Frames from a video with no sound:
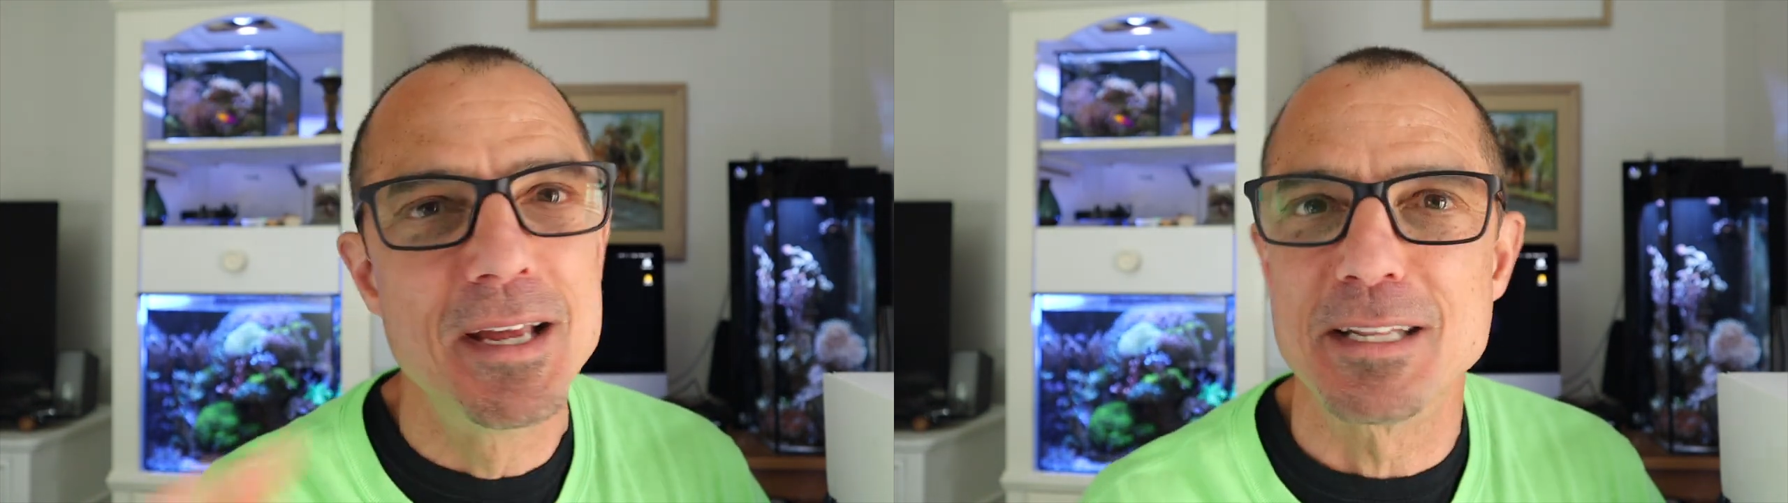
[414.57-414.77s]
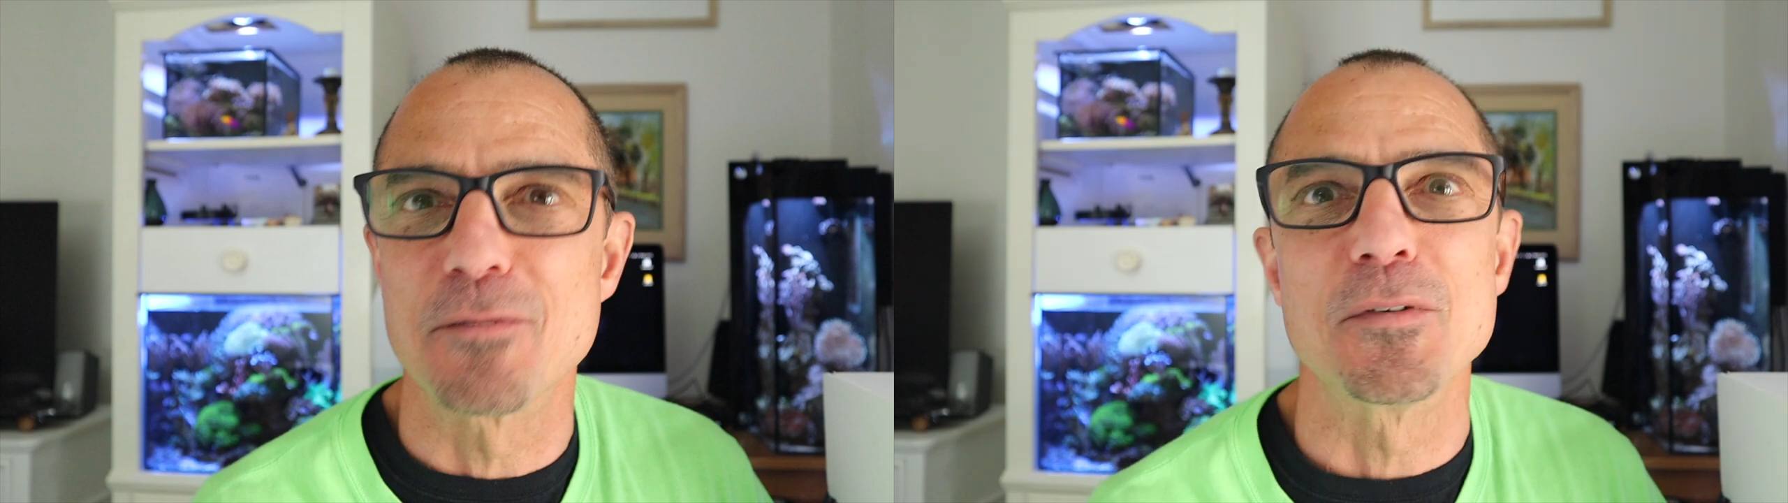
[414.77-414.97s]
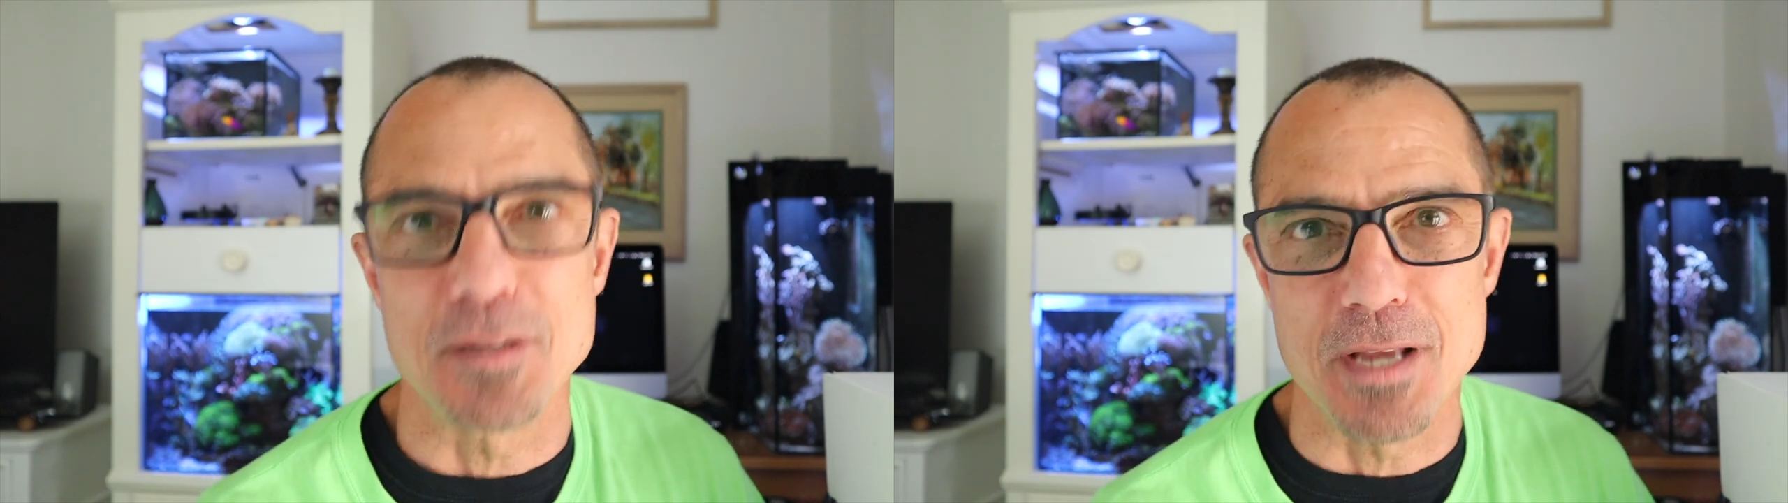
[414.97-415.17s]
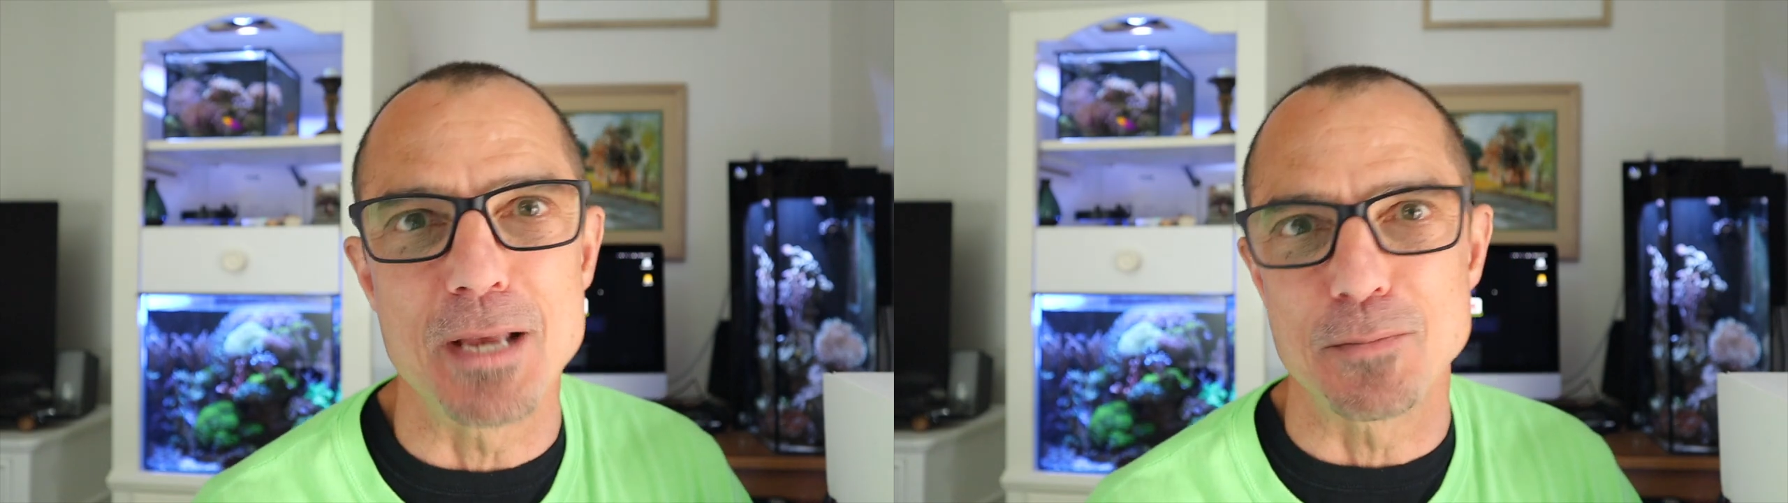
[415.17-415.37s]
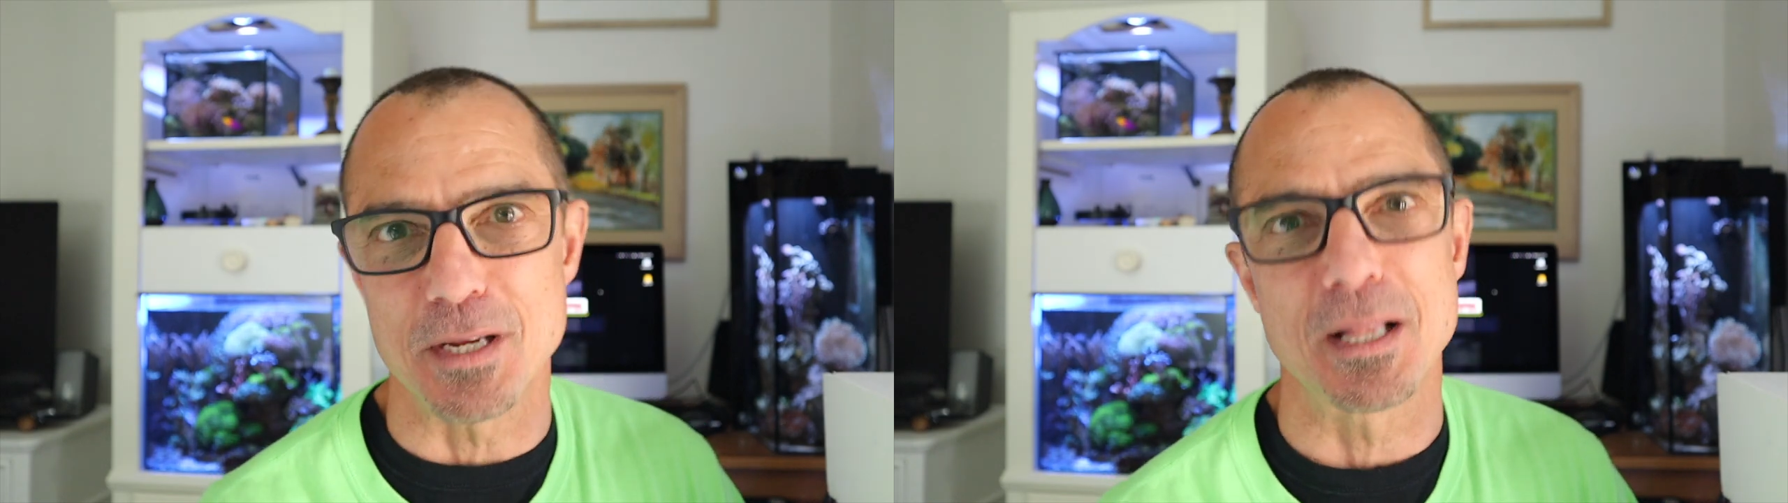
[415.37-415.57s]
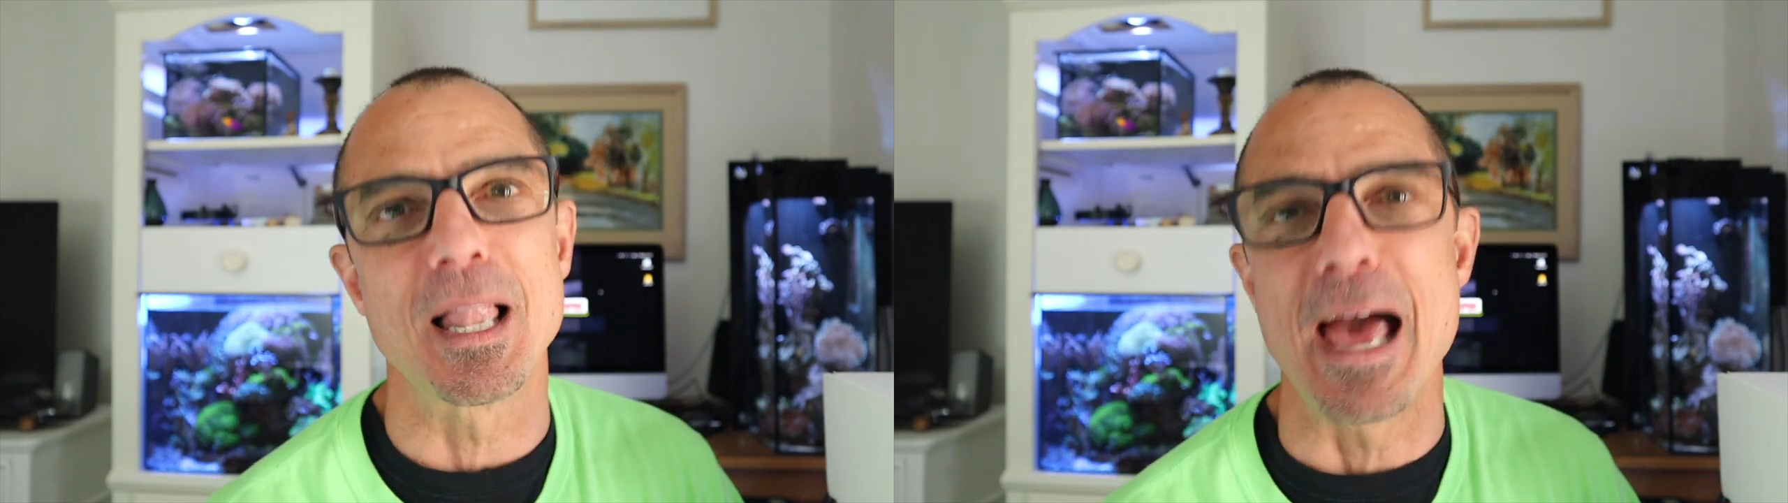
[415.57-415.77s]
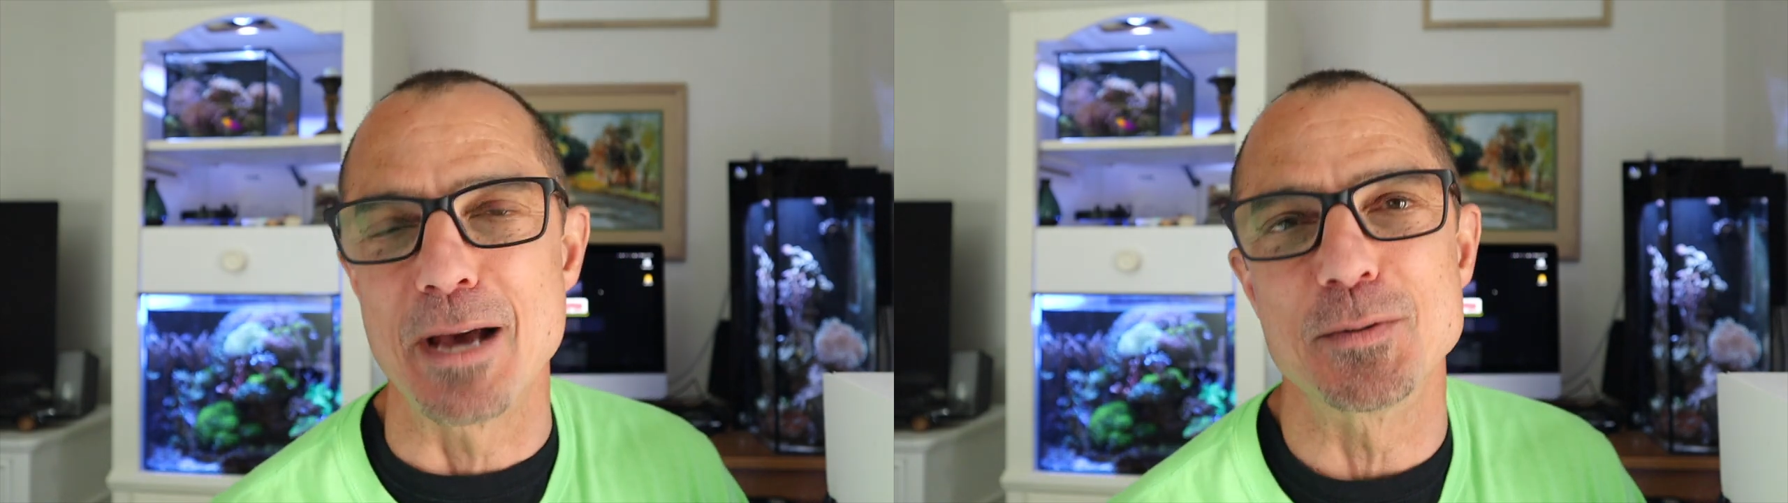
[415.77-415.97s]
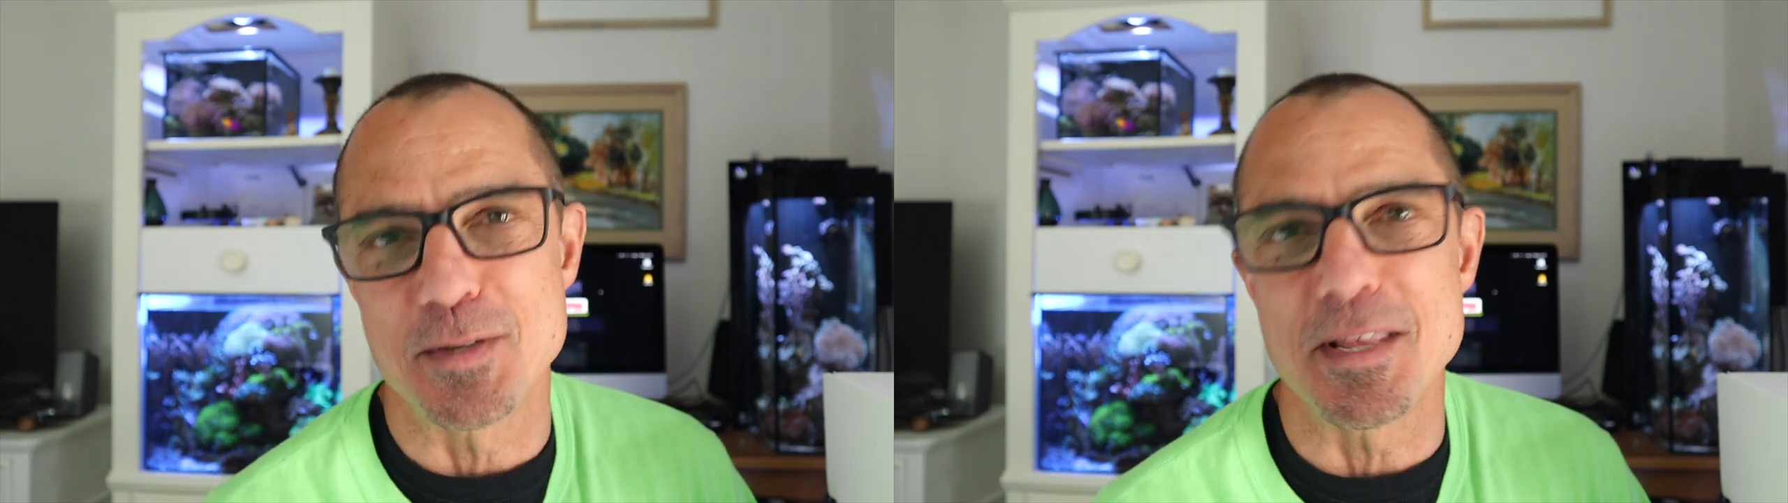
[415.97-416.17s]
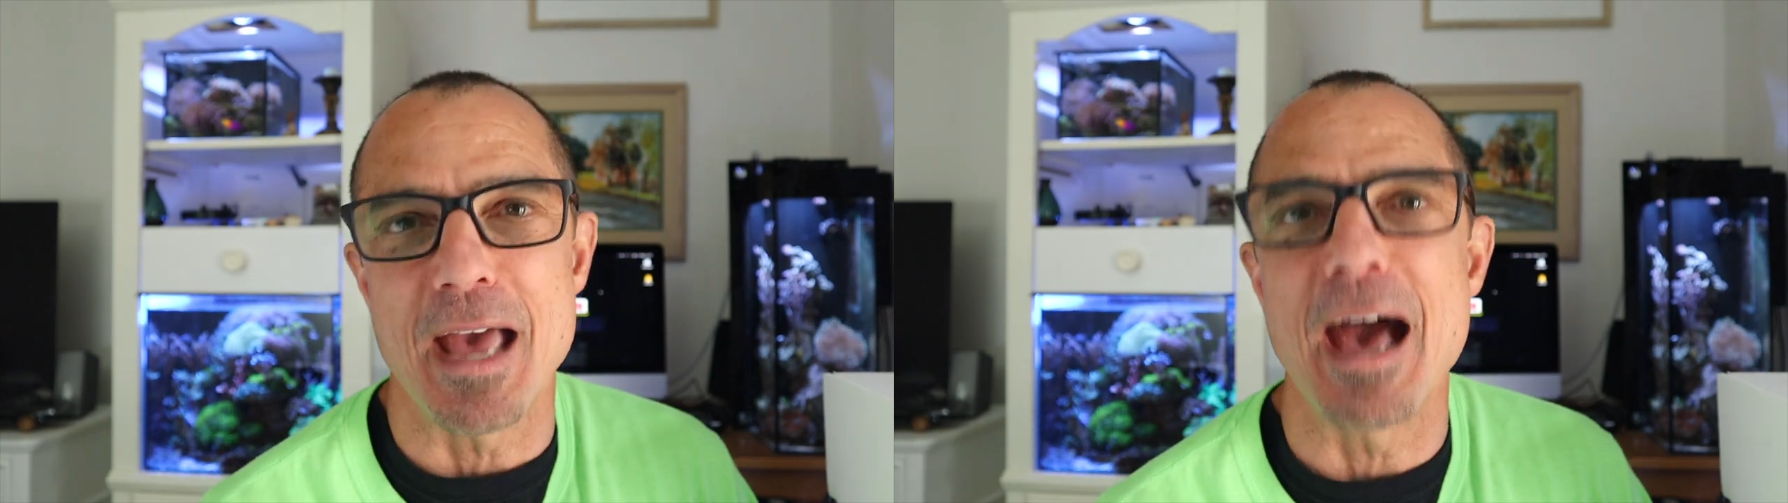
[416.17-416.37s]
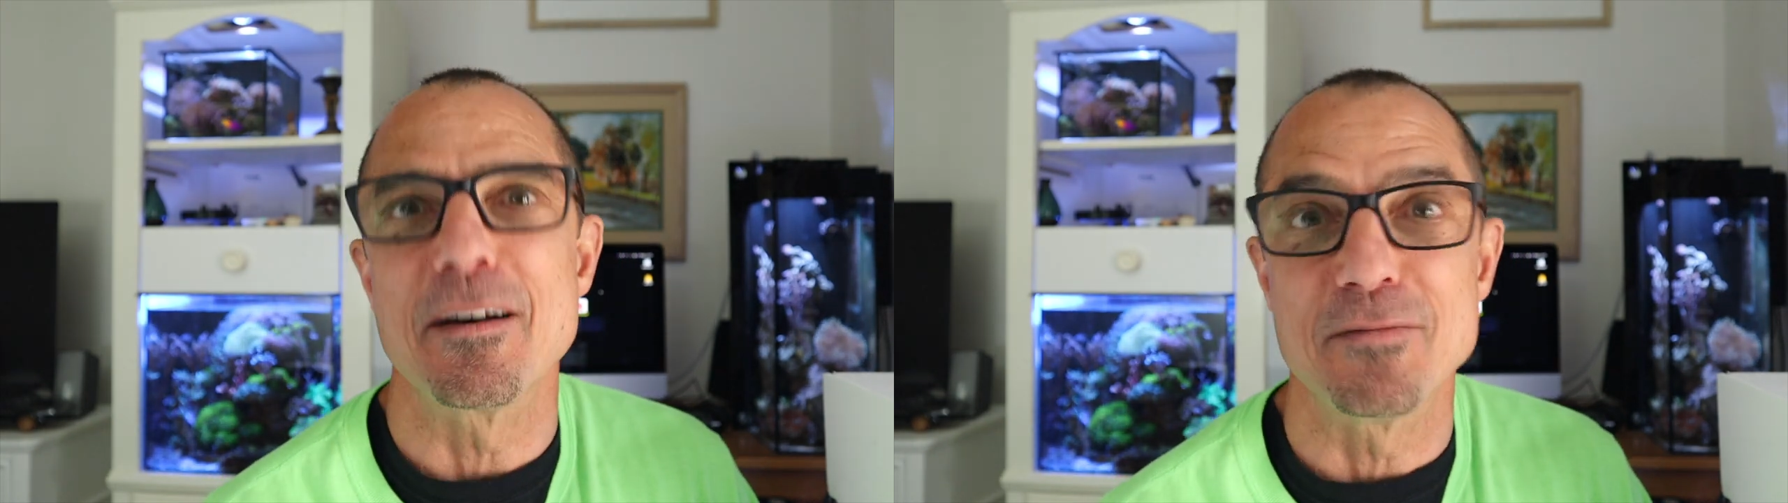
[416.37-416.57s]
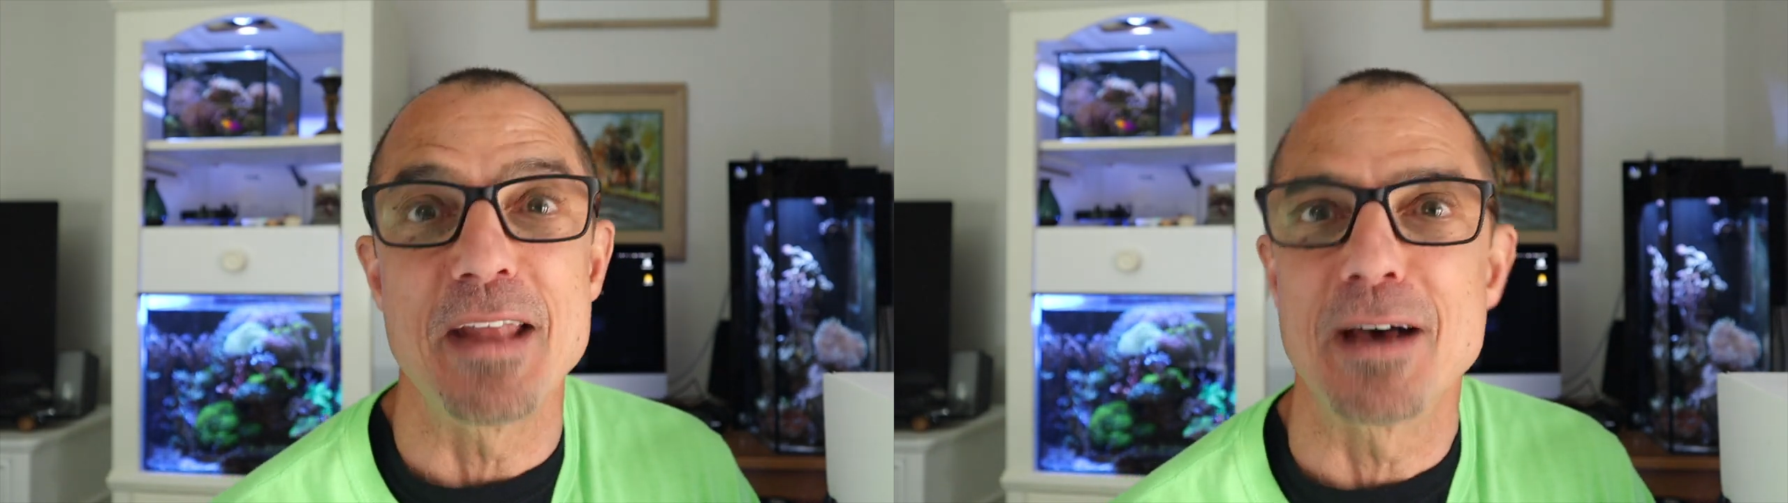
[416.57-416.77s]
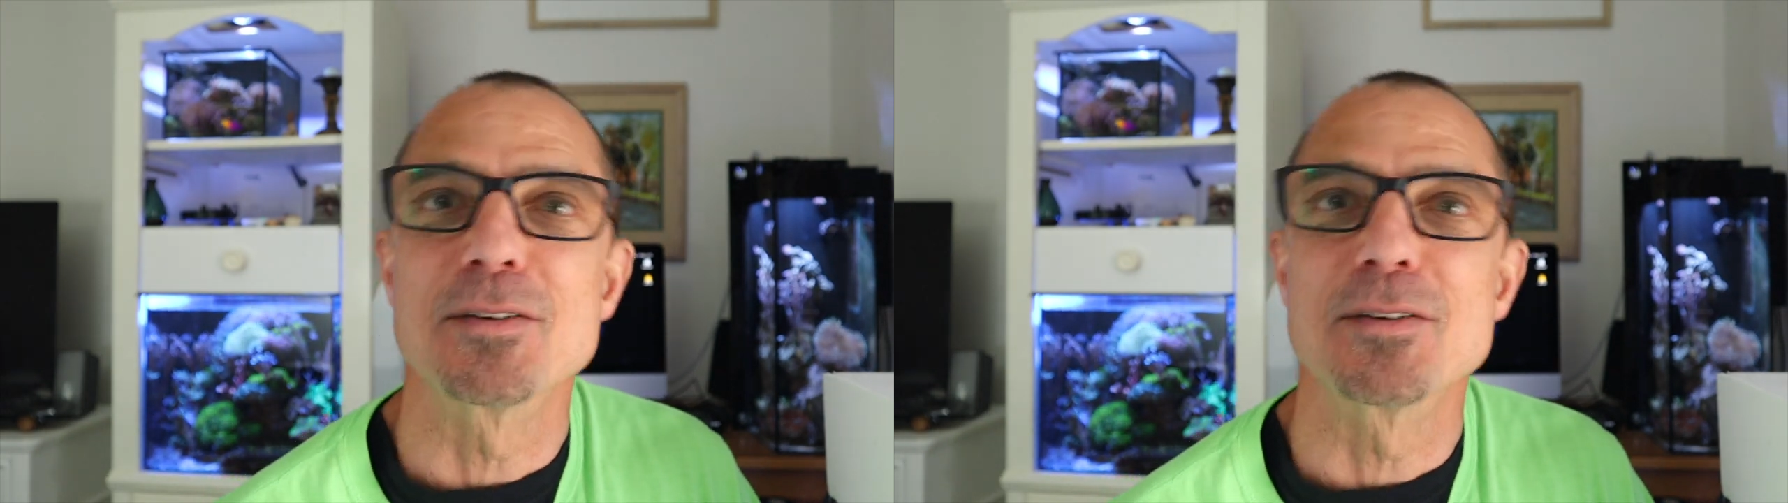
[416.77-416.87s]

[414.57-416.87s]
different types of clowns they have now.